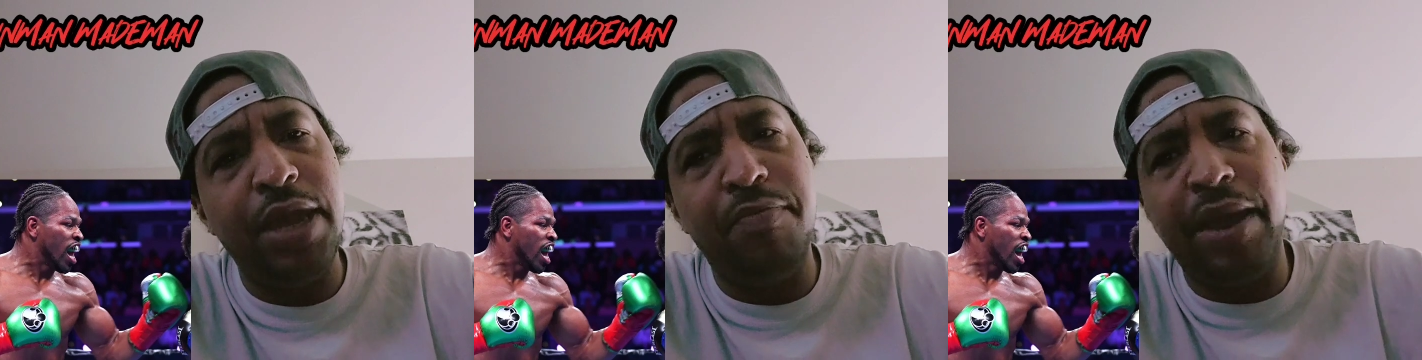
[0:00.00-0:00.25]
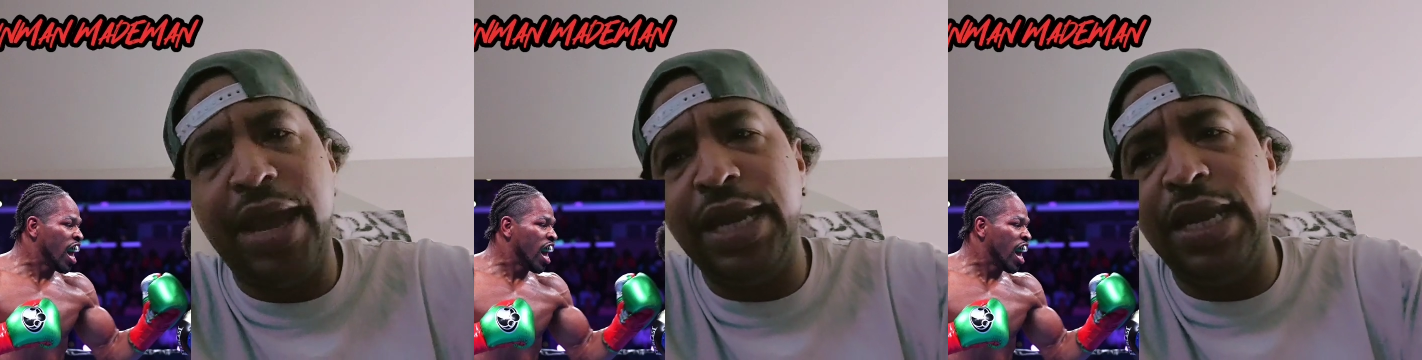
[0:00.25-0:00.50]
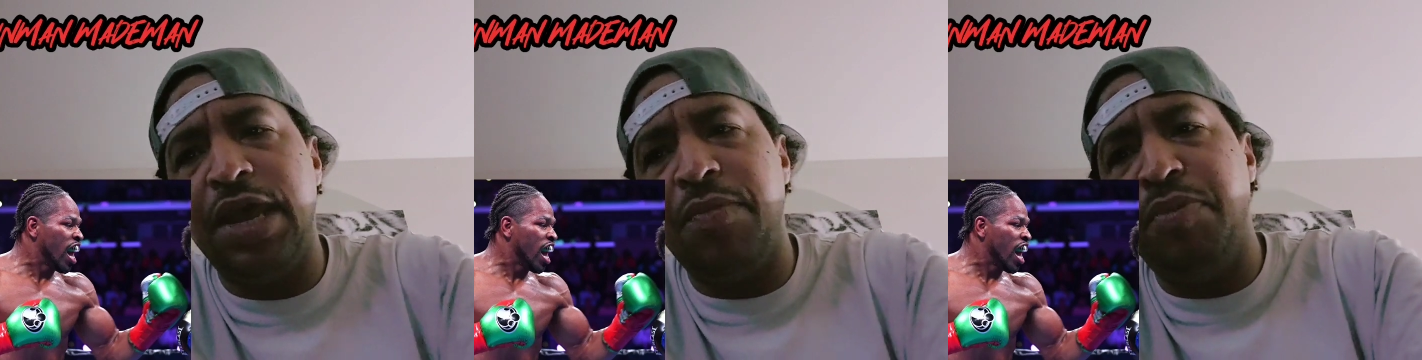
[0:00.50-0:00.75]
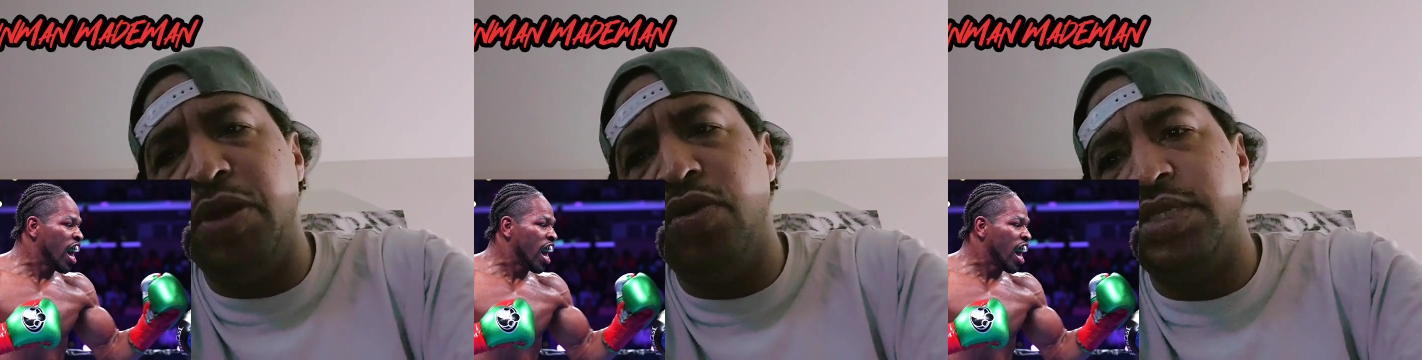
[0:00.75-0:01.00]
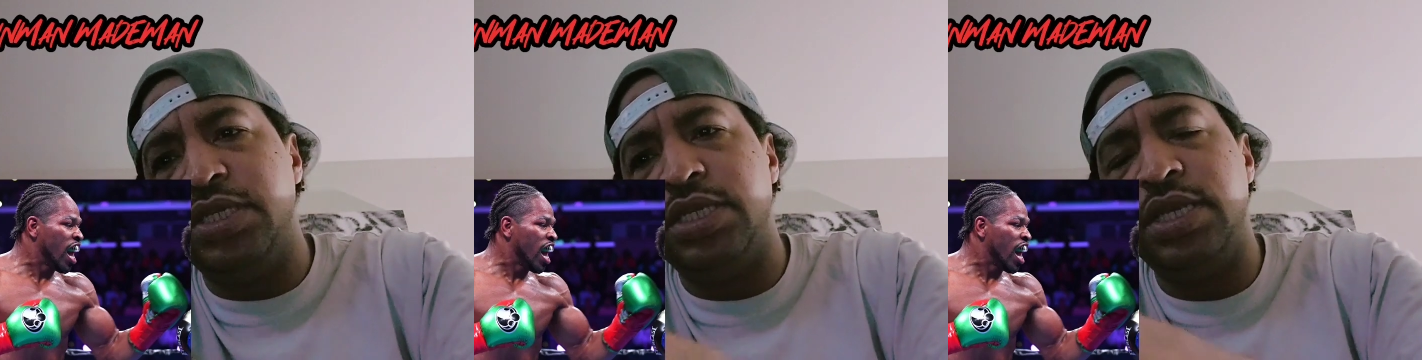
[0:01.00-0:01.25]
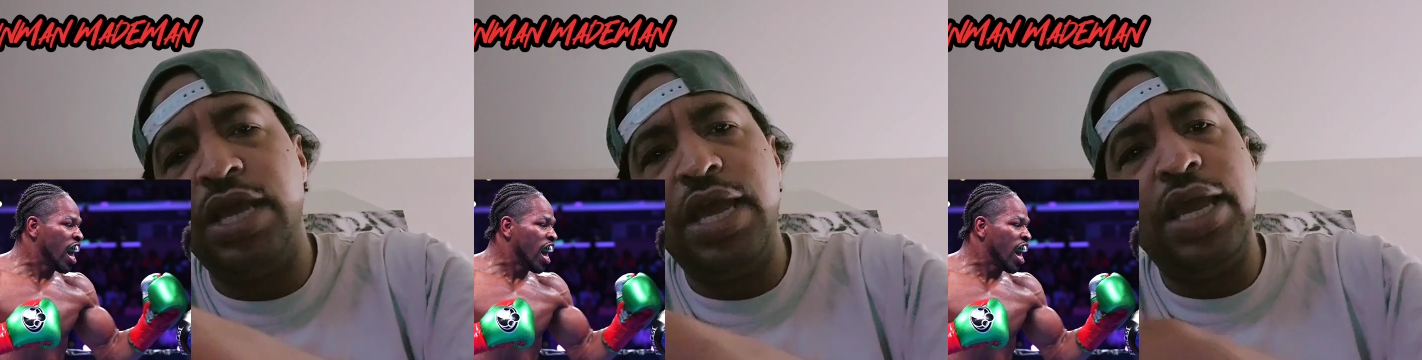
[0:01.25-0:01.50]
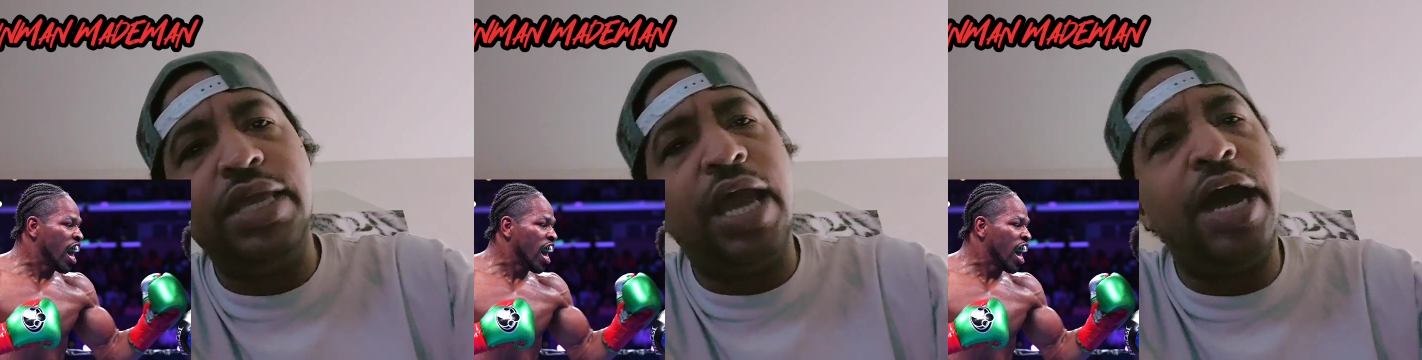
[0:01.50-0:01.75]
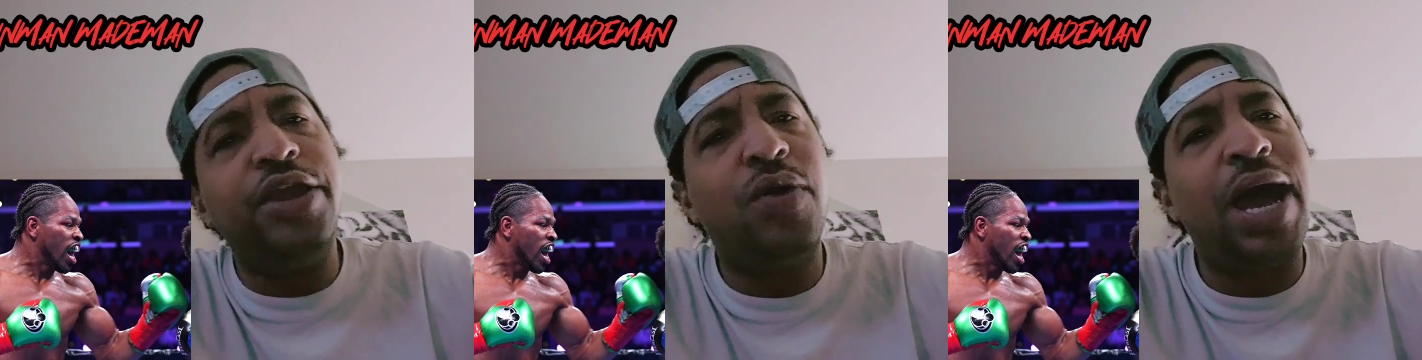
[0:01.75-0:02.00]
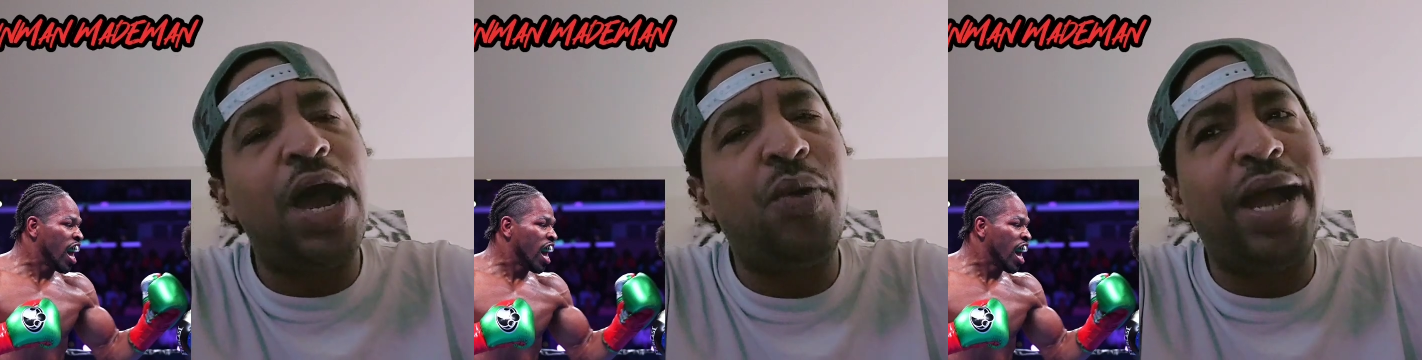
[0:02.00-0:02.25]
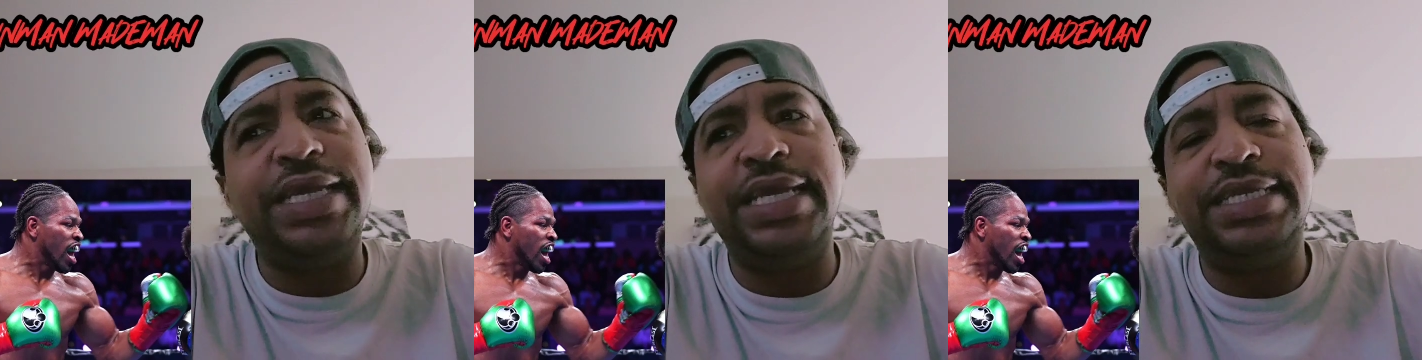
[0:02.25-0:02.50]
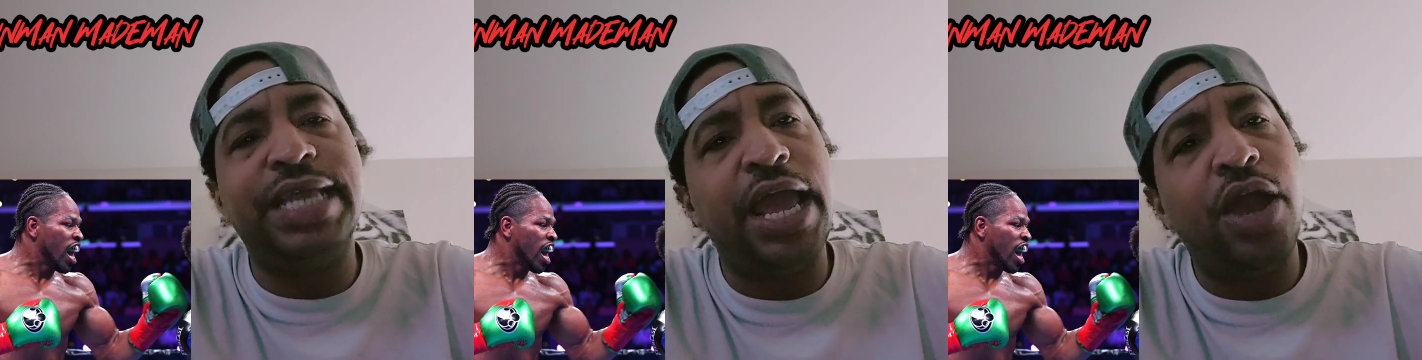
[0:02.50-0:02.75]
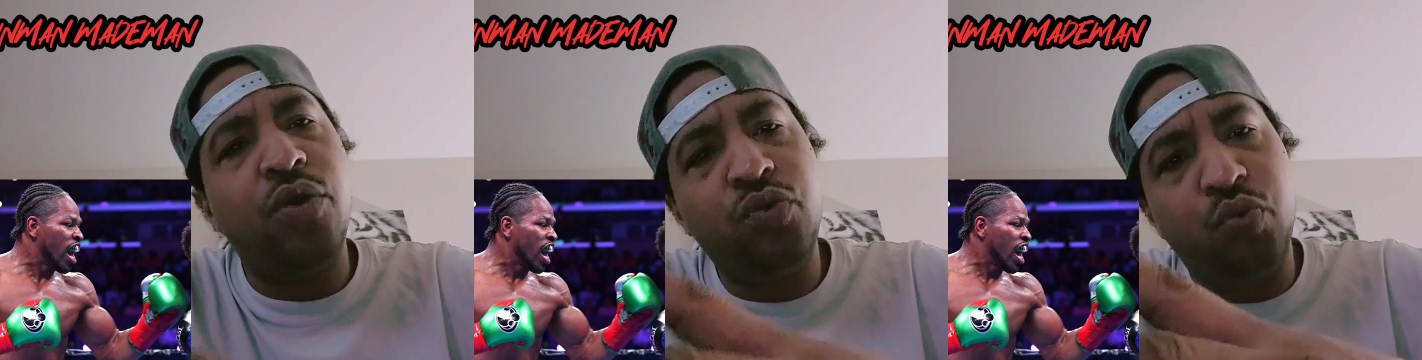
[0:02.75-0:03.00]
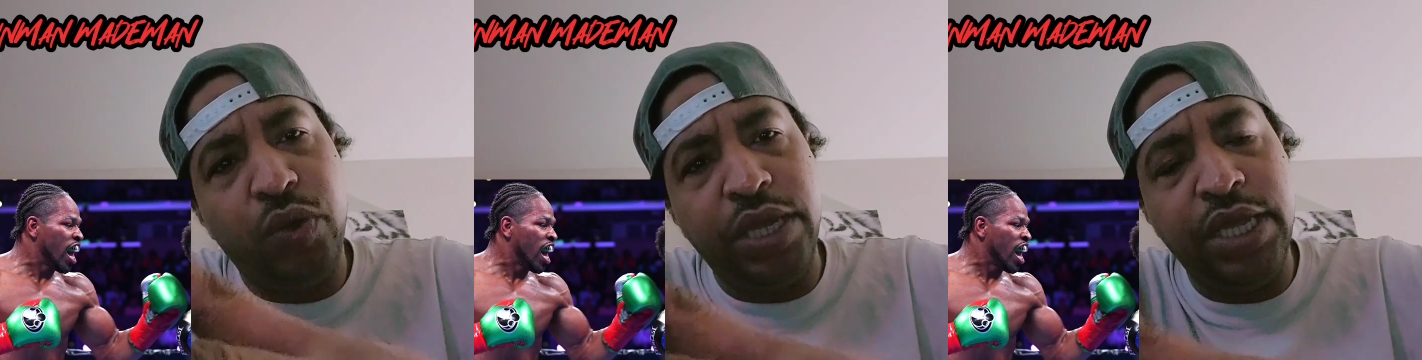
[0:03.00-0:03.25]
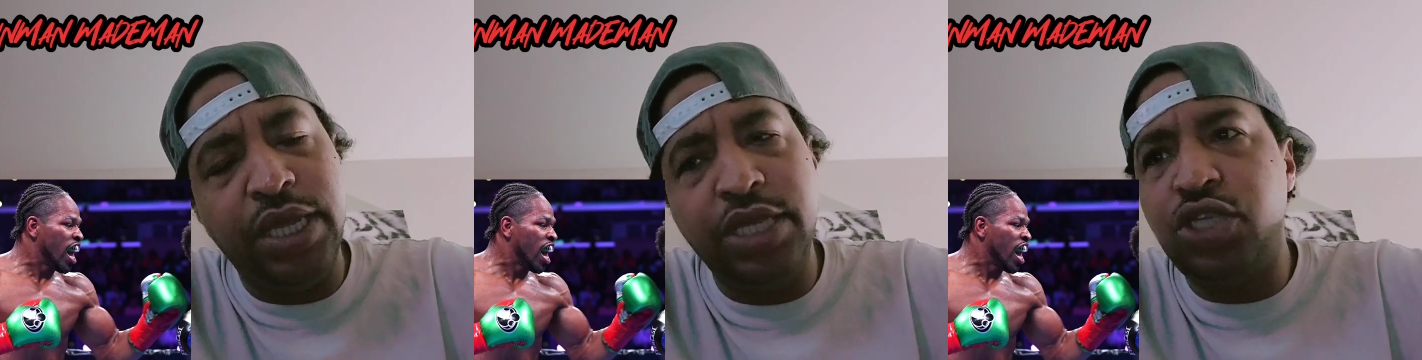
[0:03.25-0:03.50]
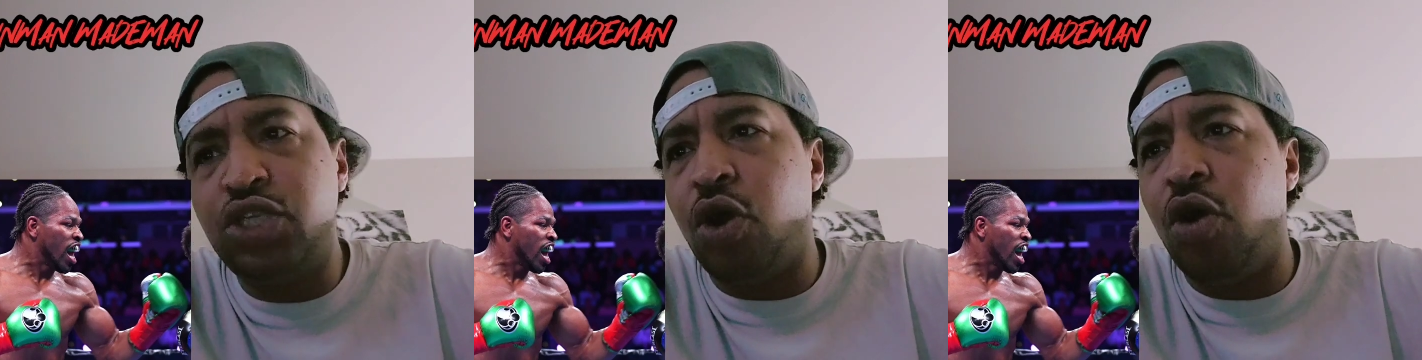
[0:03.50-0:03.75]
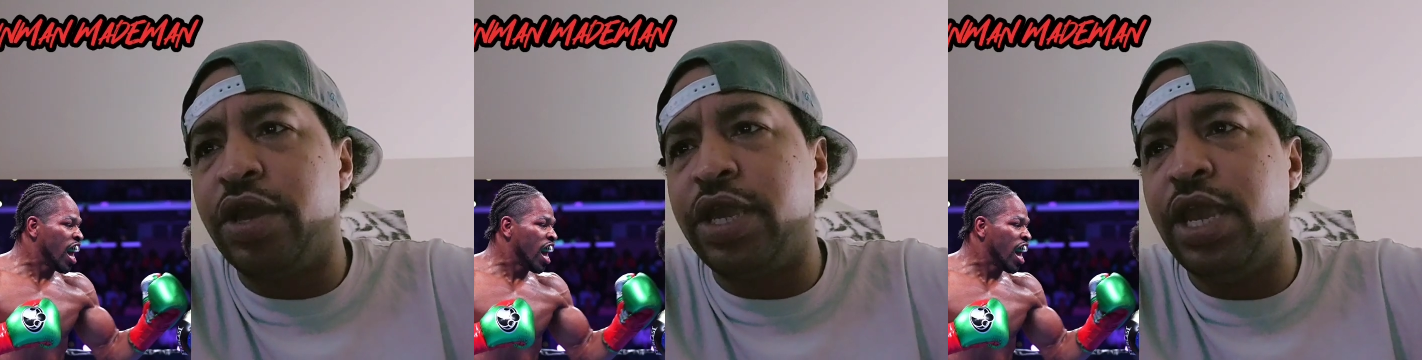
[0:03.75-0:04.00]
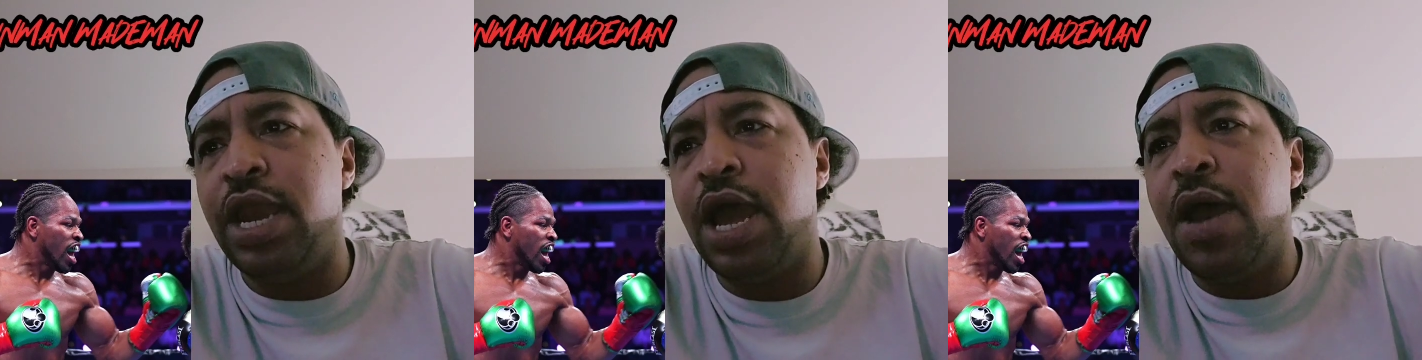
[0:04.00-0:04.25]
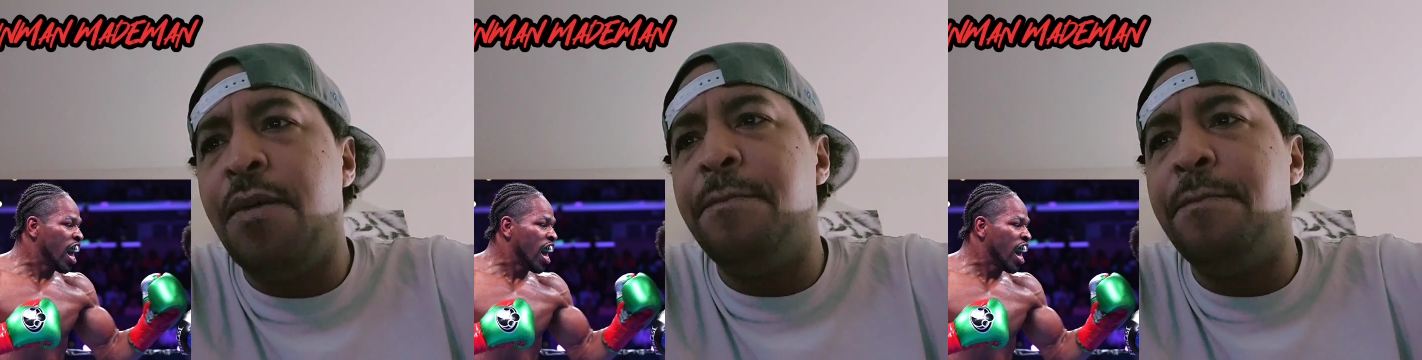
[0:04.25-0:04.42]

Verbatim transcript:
Speaker 1: made man in the building. Y'all know how I get down. We talking